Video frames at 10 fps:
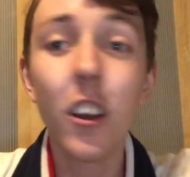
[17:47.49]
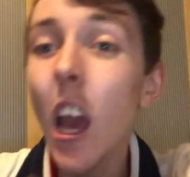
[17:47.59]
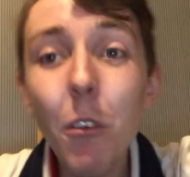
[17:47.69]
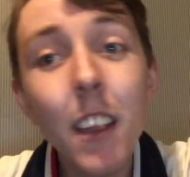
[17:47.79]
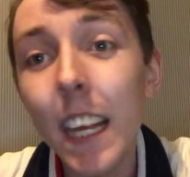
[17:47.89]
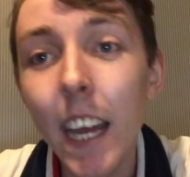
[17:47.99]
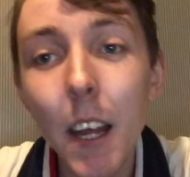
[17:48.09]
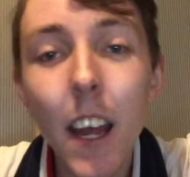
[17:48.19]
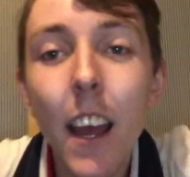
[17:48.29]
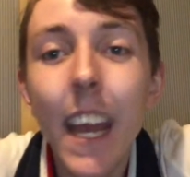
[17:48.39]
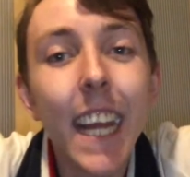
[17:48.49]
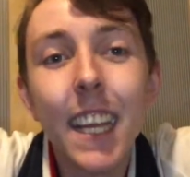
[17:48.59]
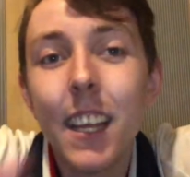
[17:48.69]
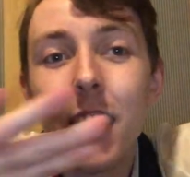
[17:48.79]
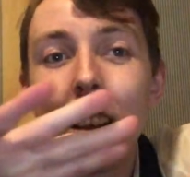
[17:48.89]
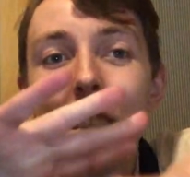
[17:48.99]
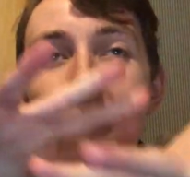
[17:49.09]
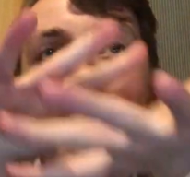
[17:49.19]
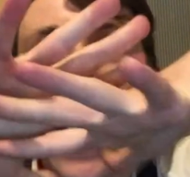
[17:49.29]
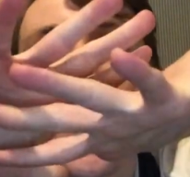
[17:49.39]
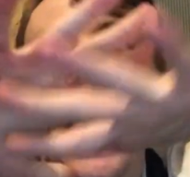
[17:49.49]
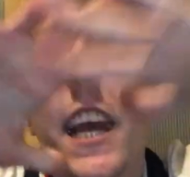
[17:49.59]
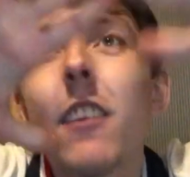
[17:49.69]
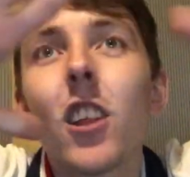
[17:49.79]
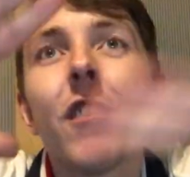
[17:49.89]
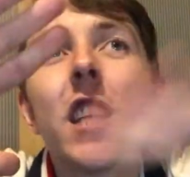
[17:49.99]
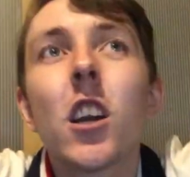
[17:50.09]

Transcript: Go see it. It's something